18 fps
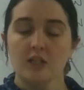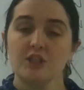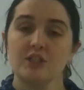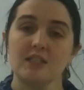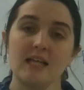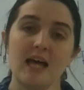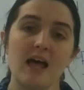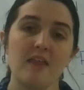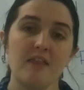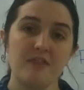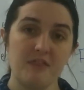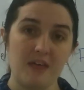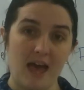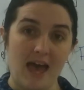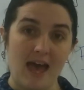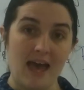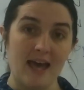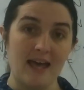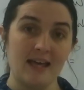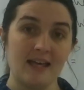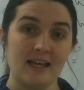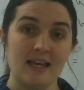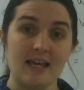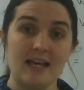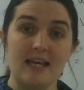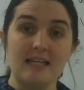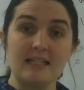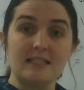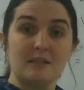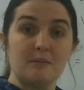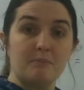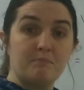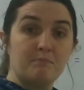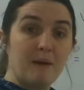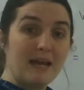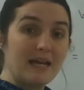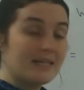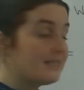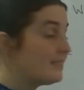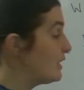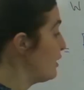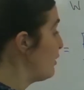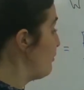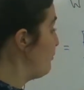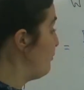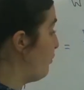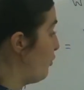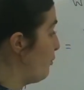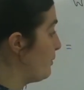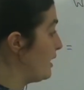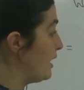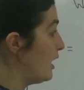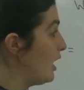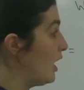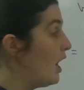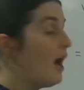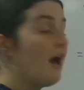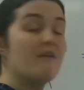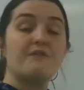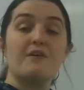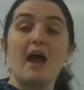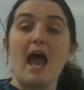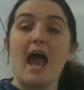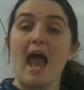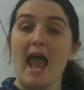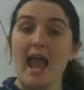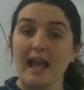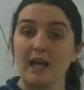So that there is the basic formula for